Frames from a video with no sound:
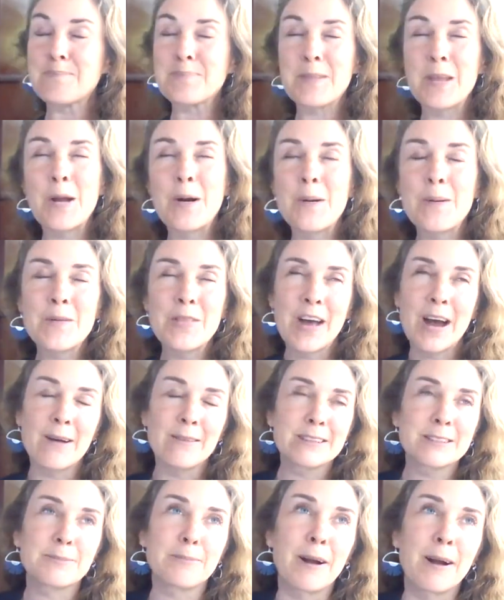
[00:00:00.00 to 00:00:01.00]
That
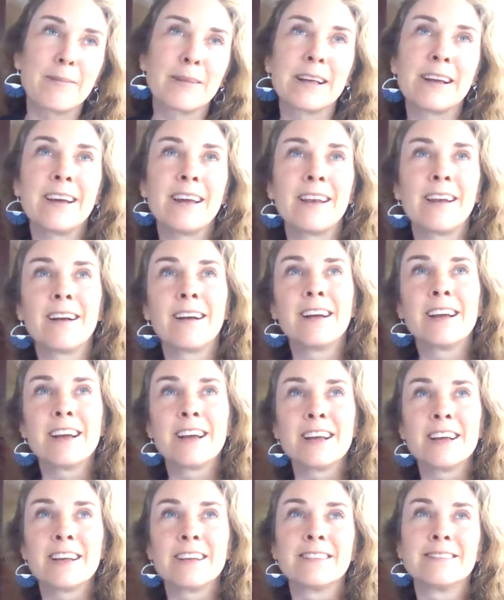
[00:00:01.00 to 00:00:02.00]
was probably
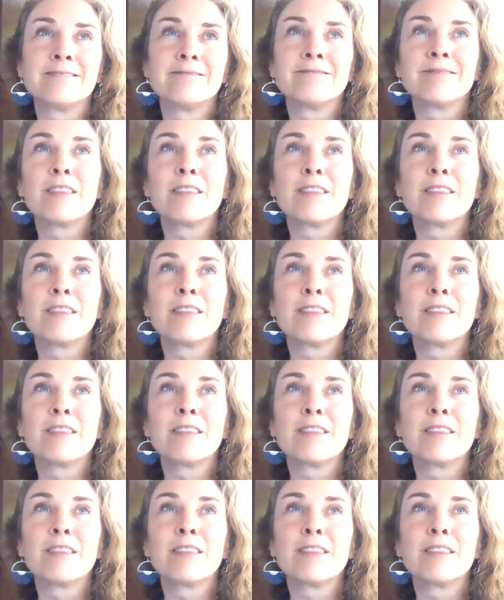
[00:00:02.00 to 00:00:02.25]
in